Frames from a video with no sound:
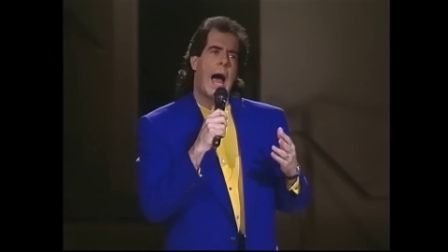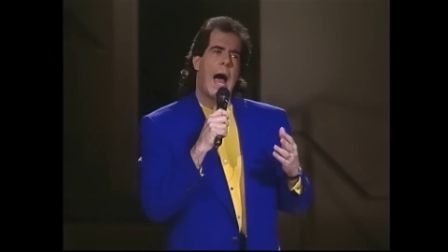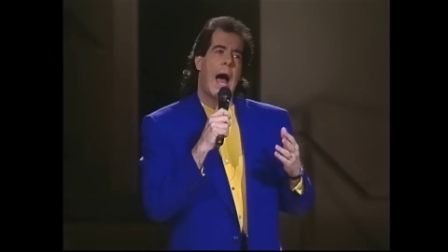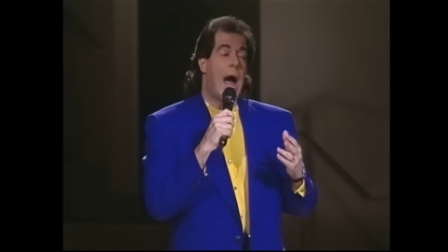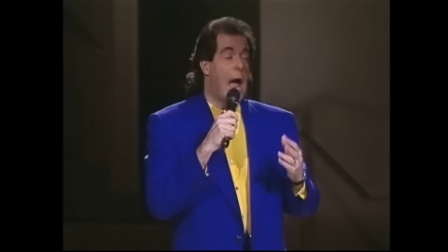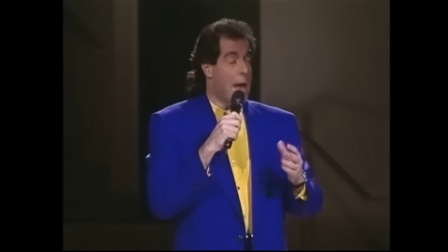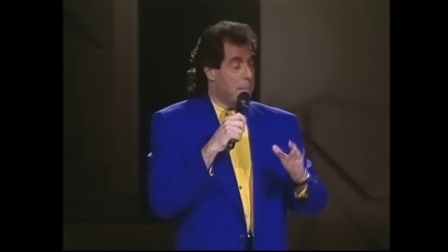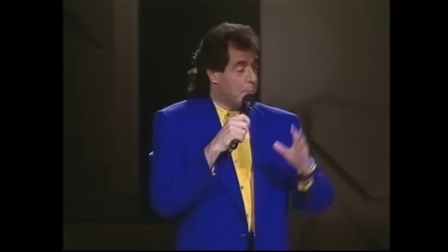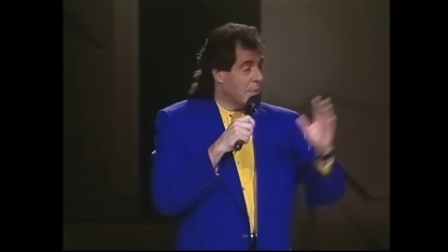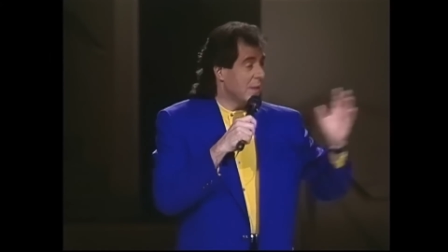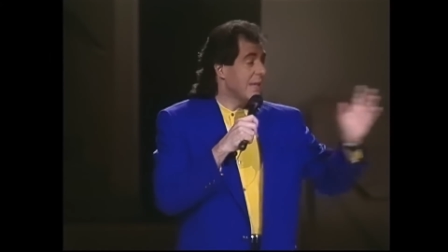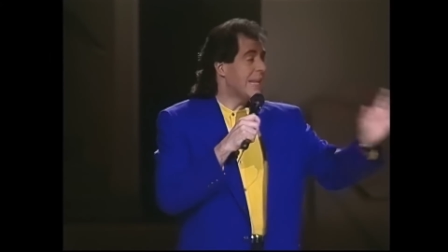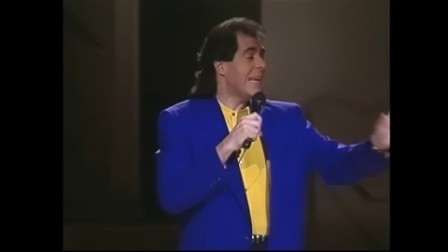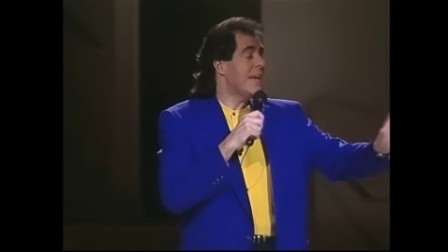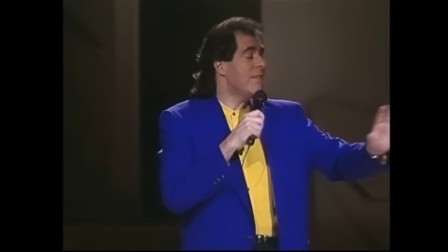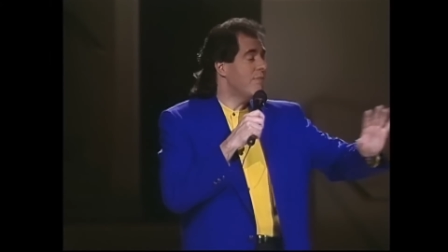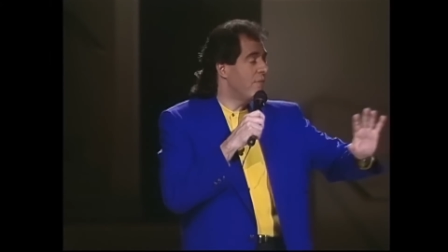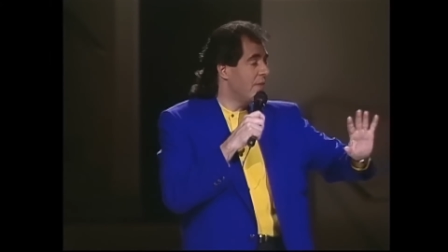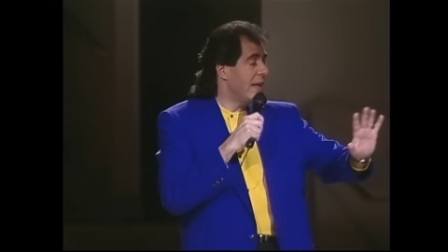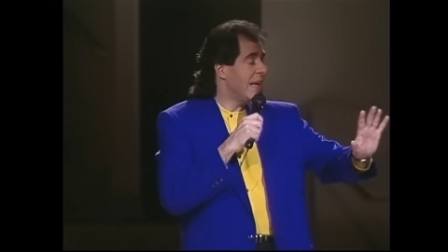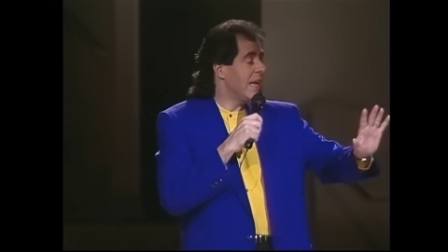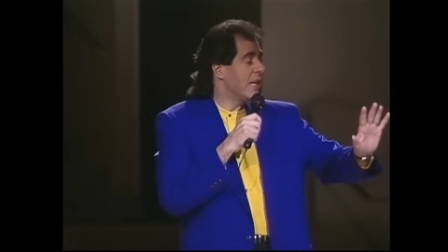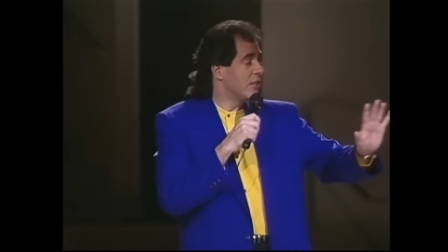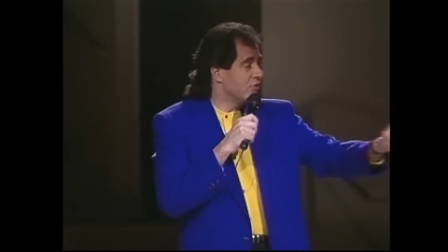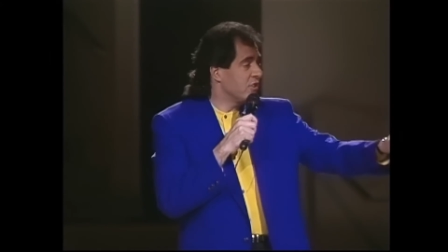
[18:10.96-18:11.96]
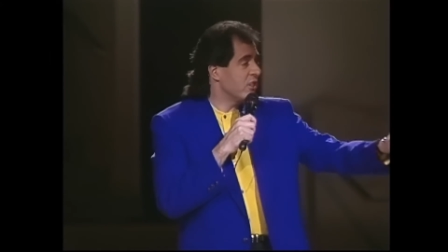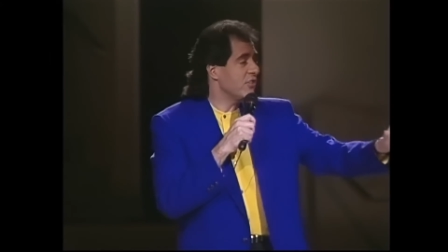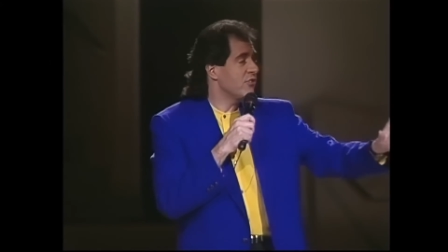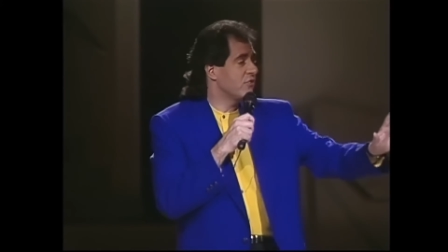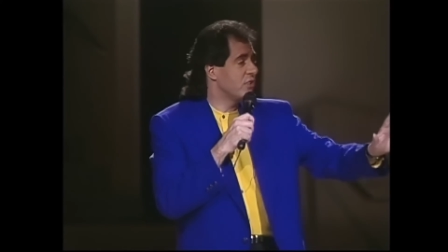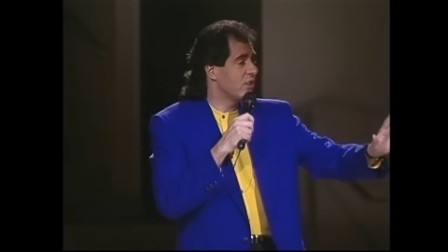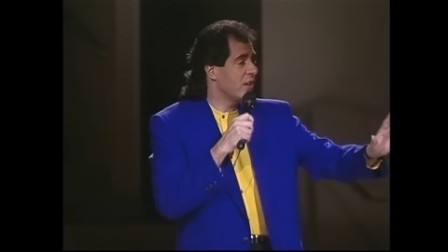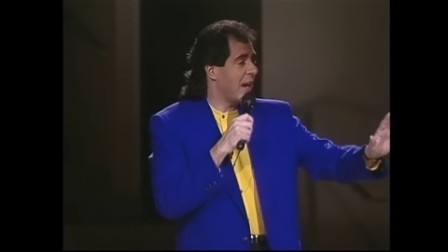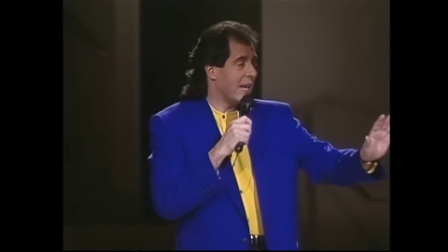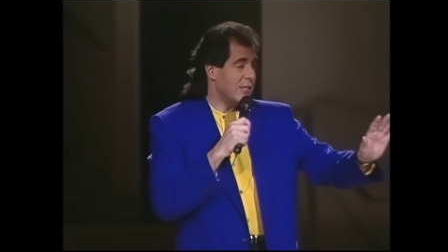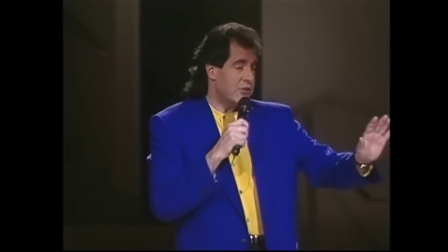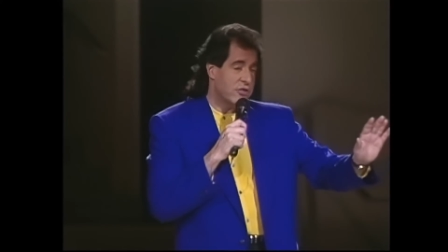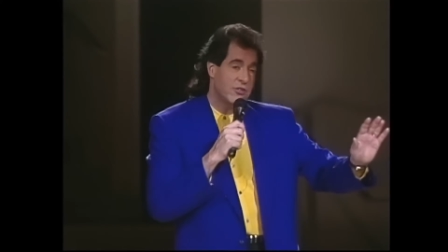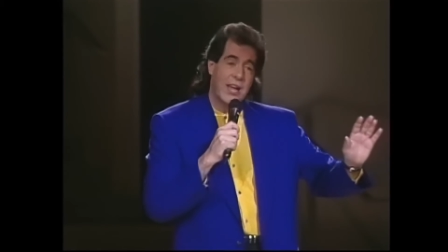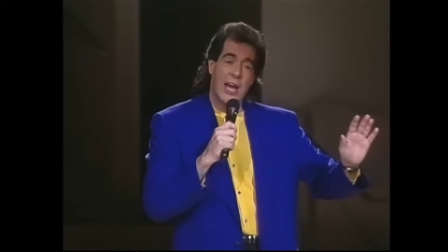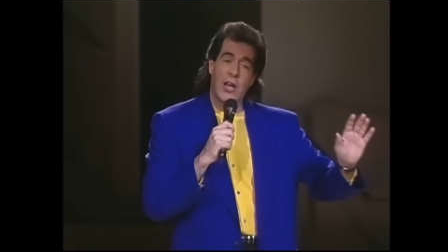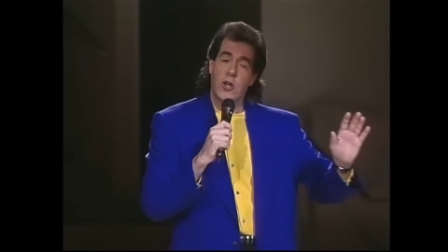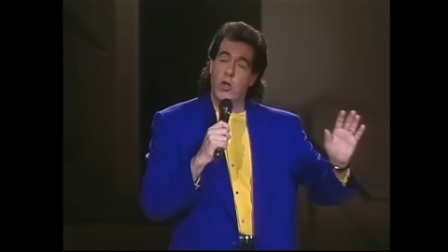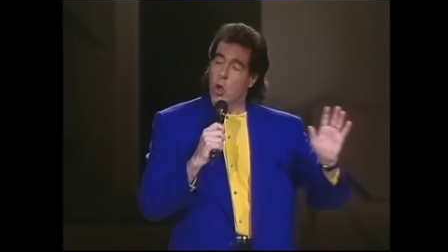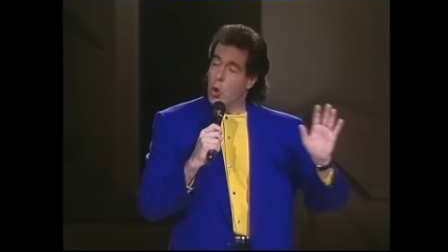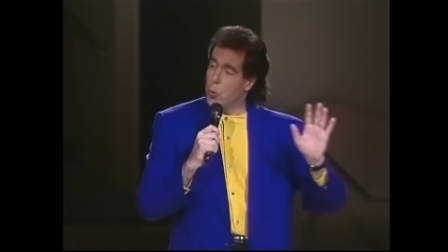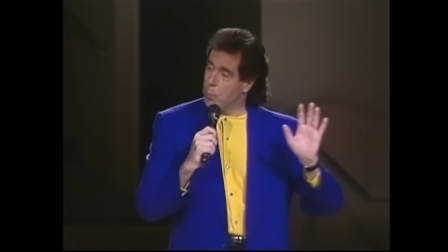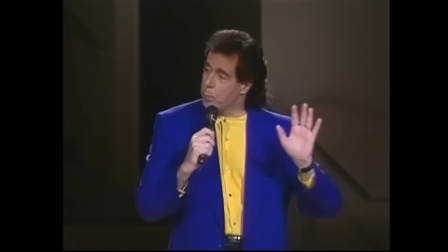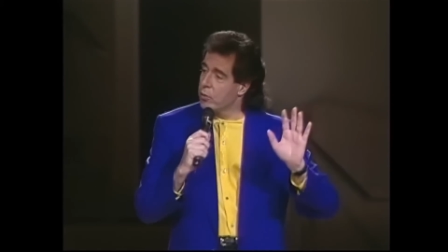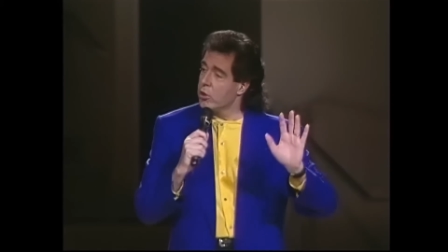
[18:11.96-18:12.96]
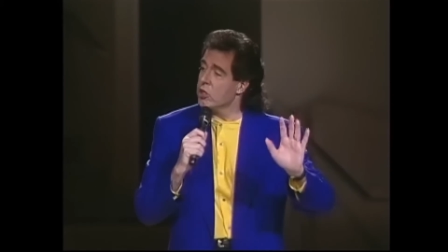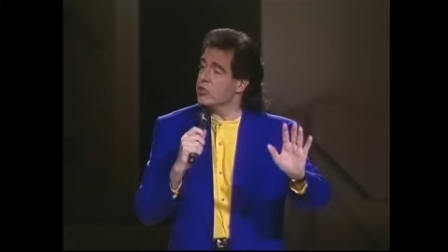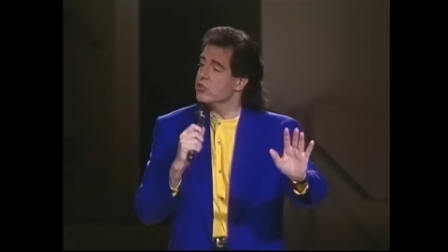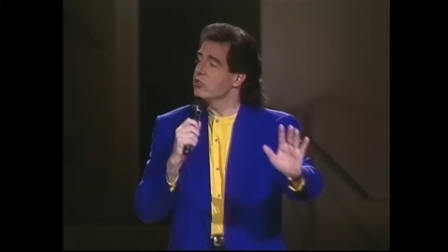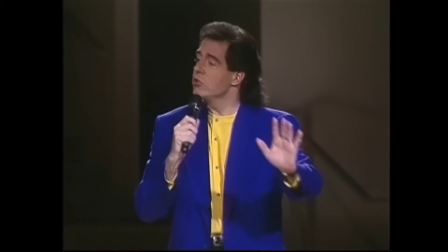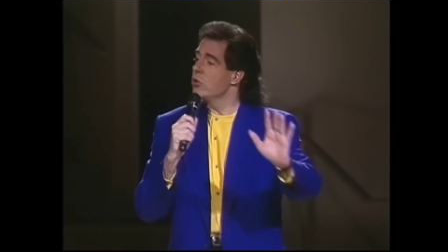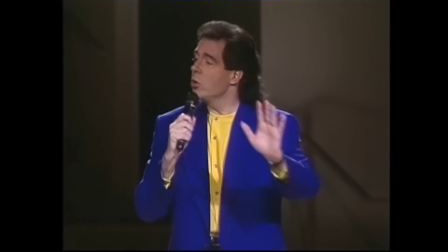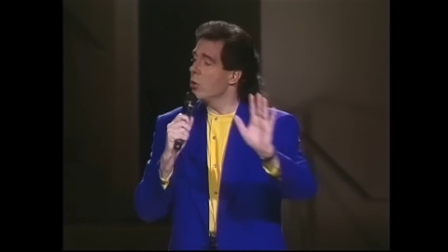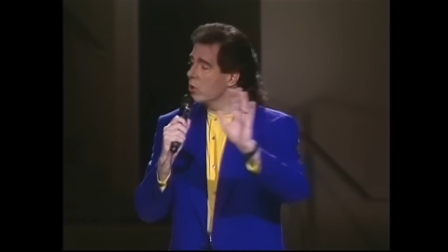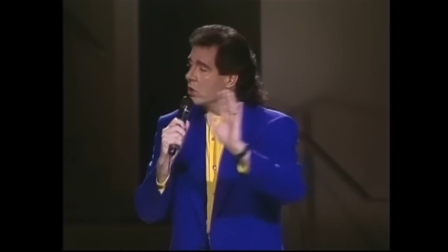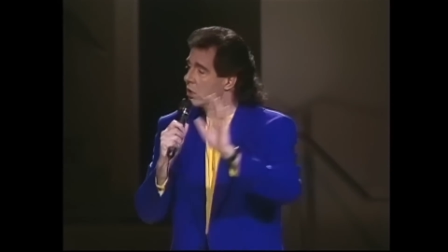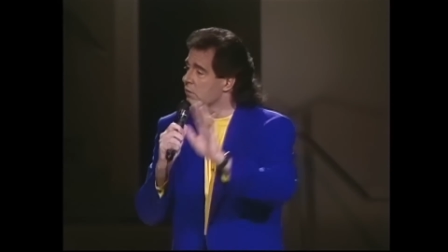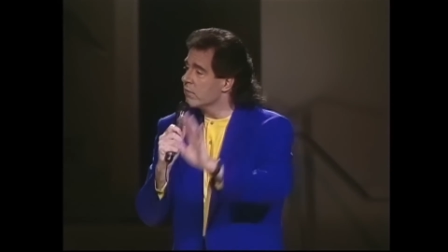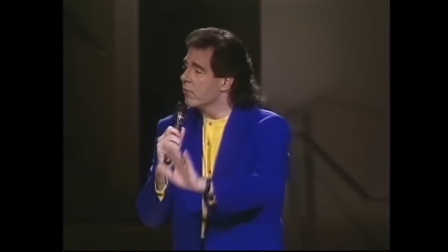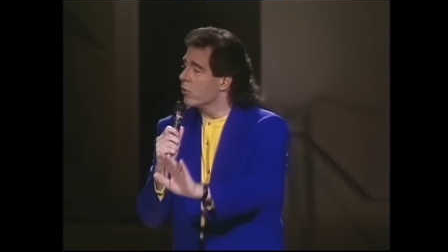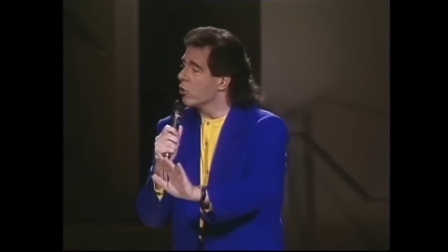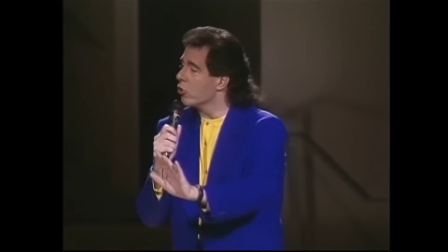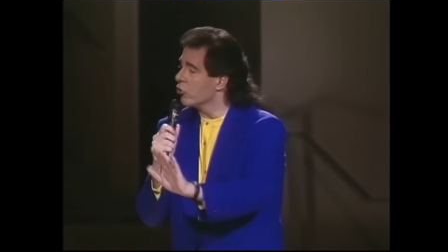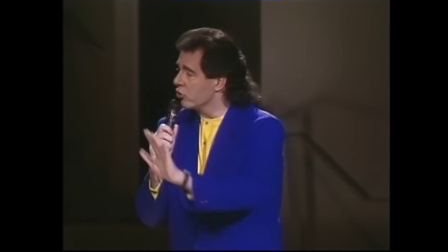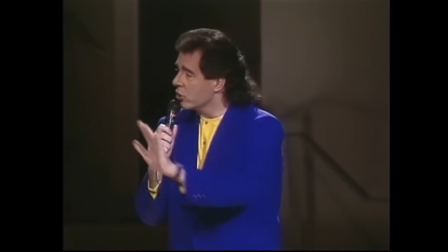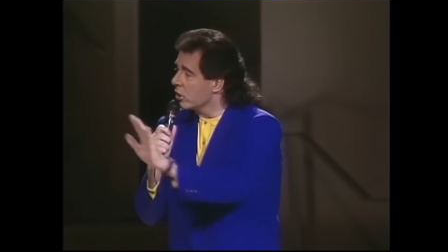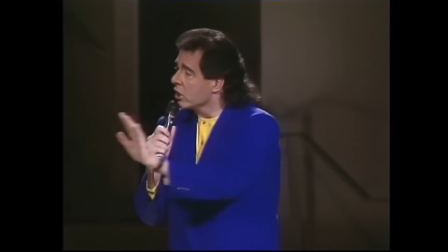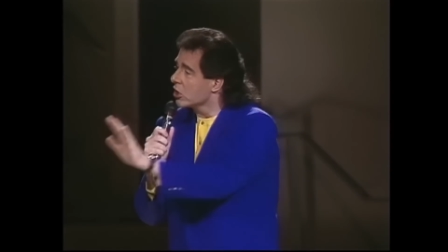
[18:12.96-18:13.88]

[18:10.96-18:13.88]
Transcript: I believe they existed, I just had no personal conversion